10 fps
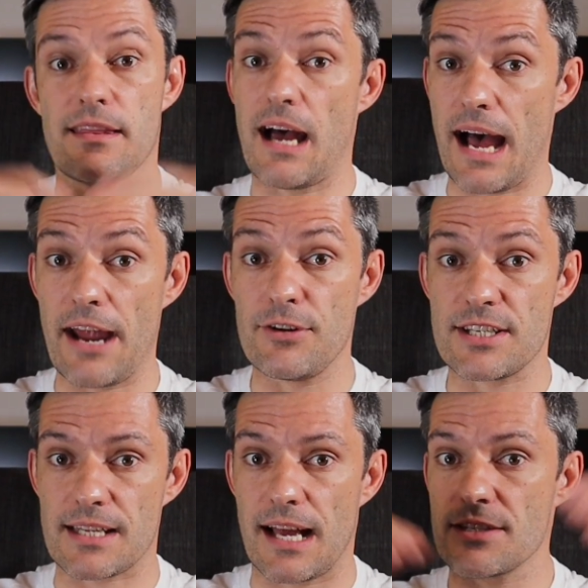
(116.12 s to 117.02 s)
The
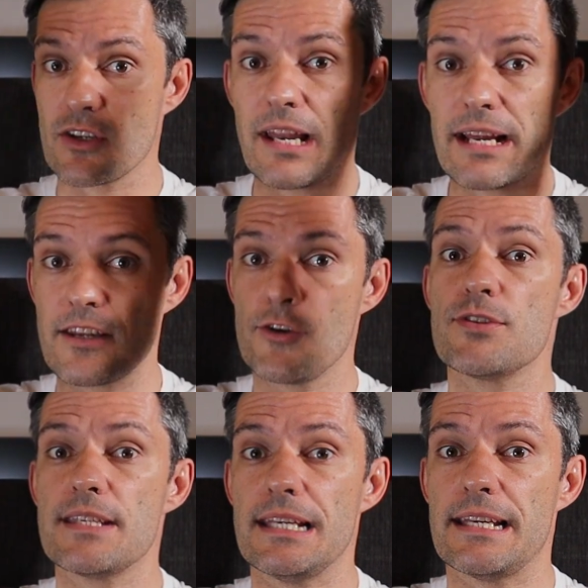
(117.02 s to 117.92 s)
Irish sides are like the New
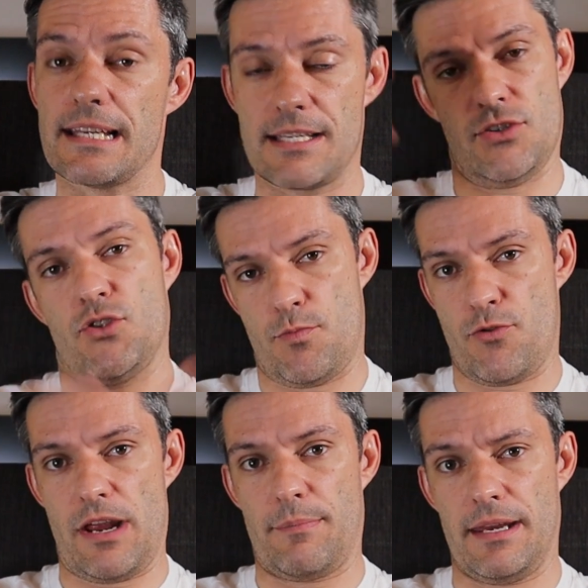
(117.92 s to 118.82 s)
Zealanders in Super
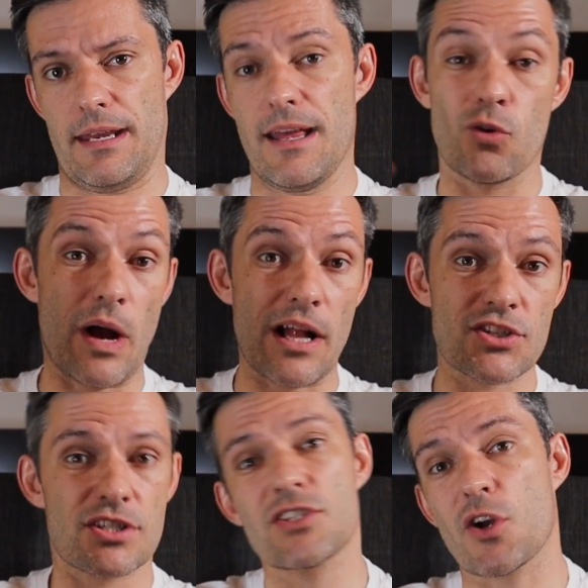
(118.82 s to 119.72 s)
Rugby. The
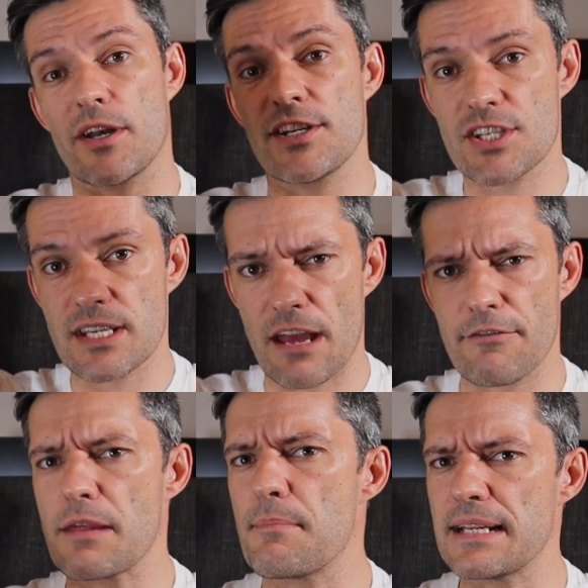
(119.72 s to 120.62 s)
Welsh and Scottish
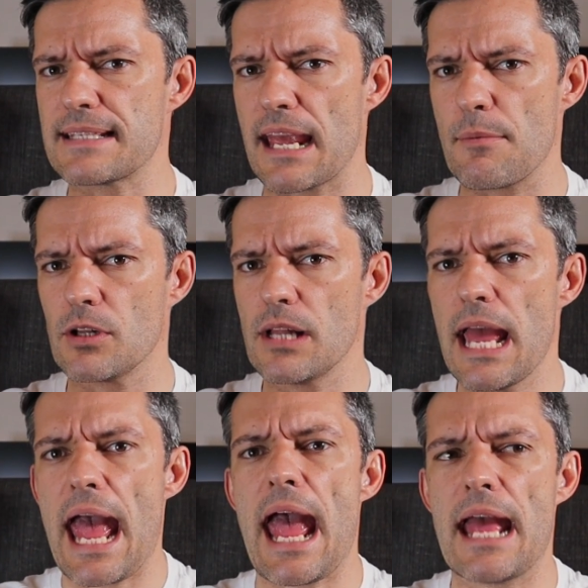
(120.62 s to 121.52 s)
cover the mid-table,
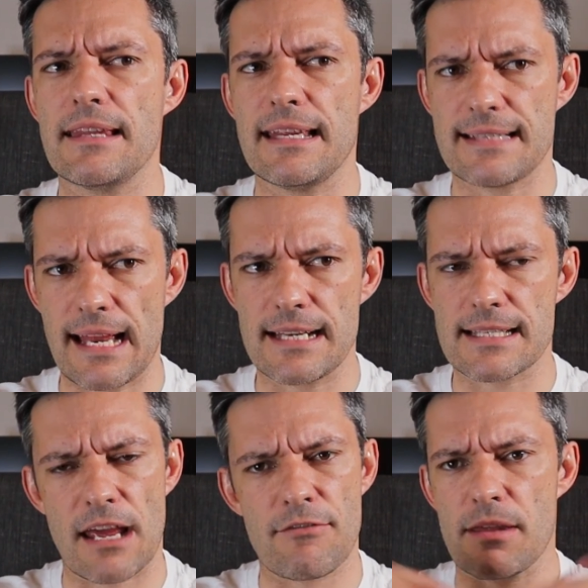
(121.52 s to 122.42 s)
and the
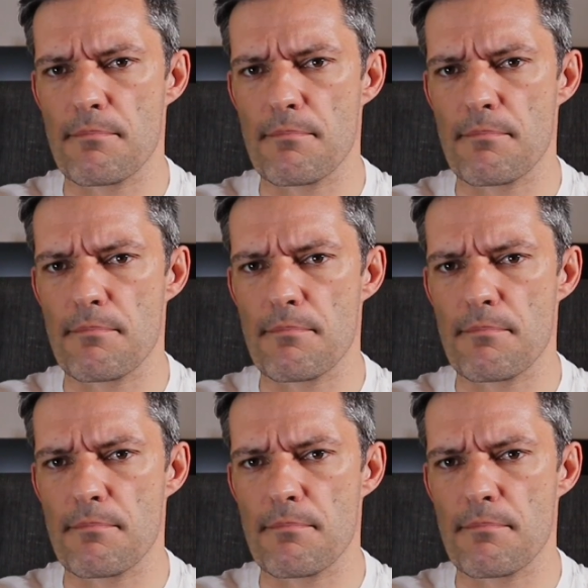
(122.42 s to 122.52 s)
Italians cover the